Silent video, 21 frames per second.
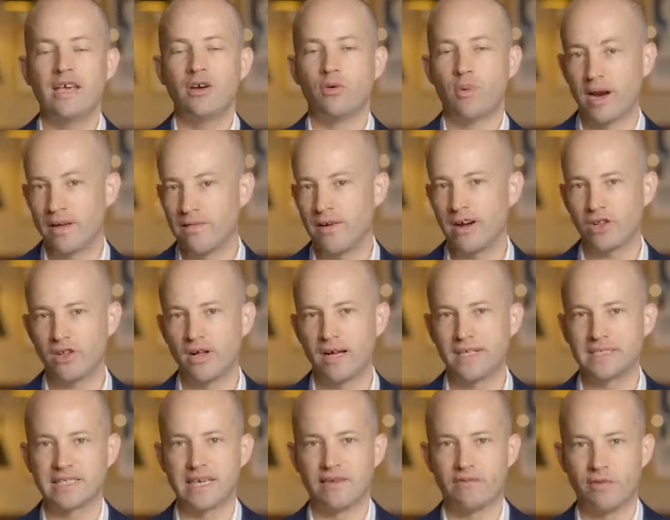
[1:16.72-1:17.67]
One of our
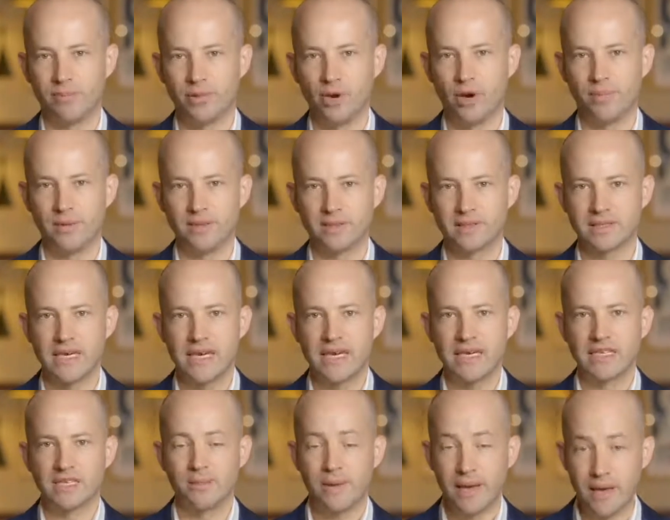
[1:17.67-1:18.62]
clients have a purpose
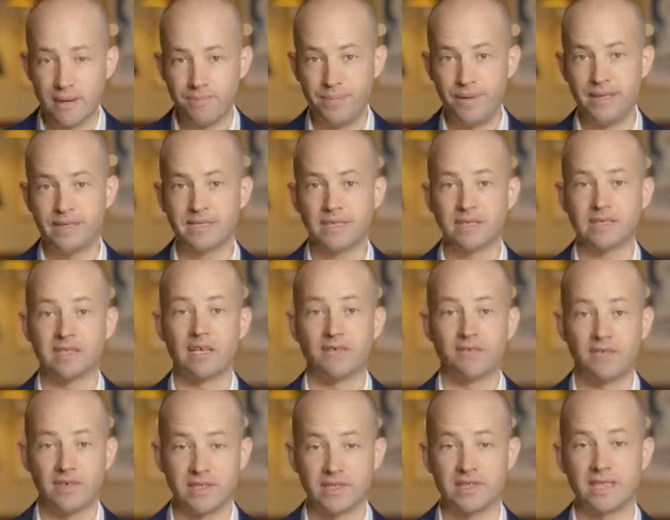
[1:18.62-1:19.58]
to be a business
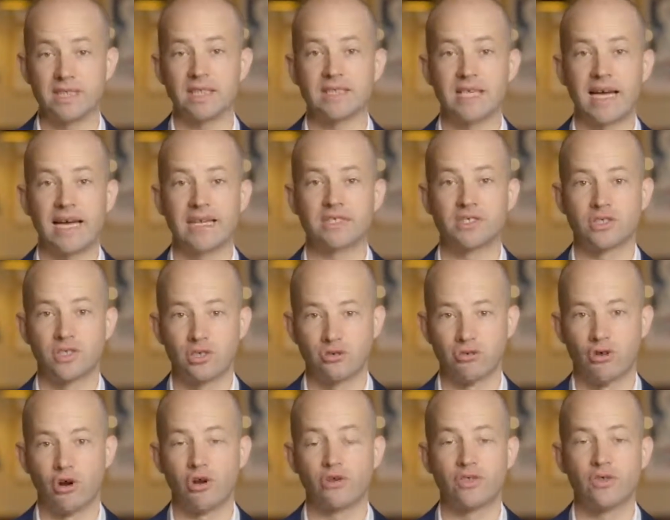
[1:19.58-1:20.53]
that facilitates the
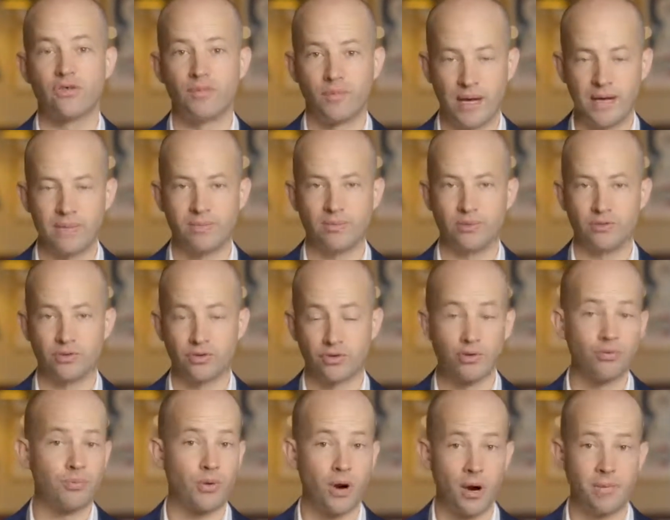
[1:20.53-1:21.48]
growth of people
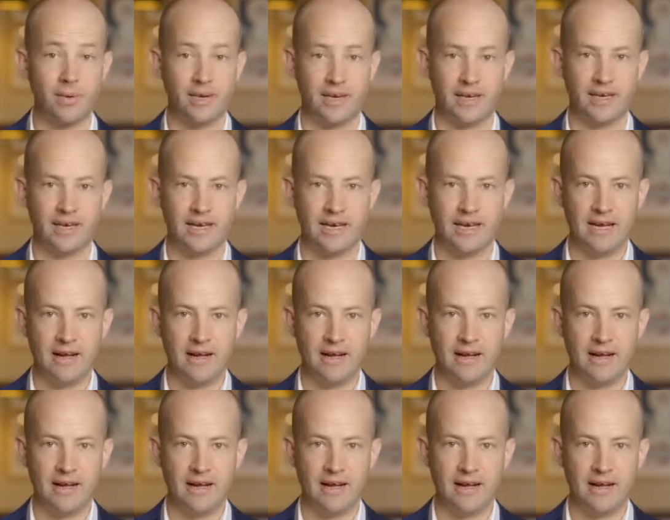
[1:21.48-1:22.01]
through property.